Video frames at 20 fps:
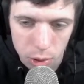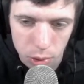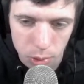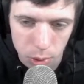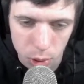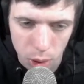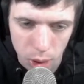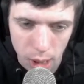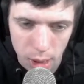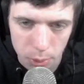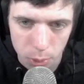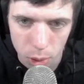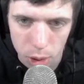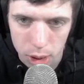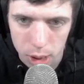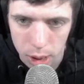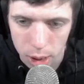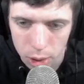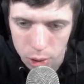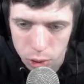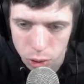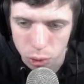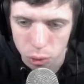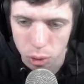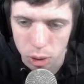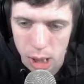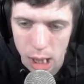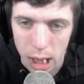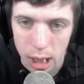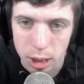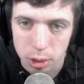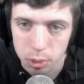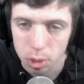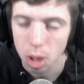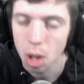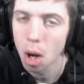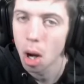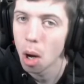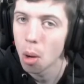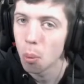So we're going to add 1 there, so that's
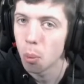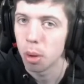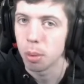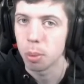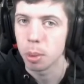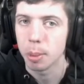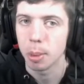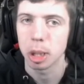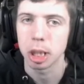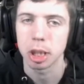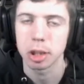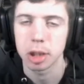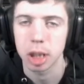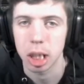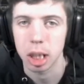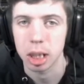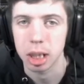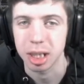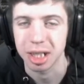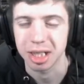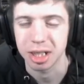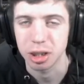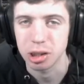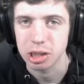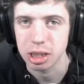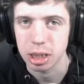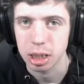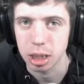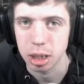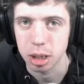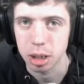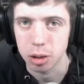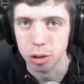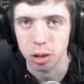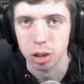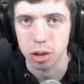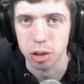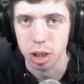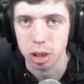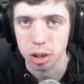where we want to say
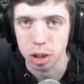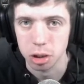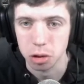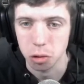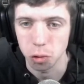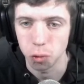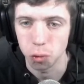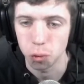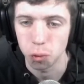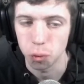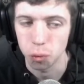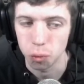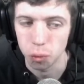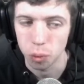to transition,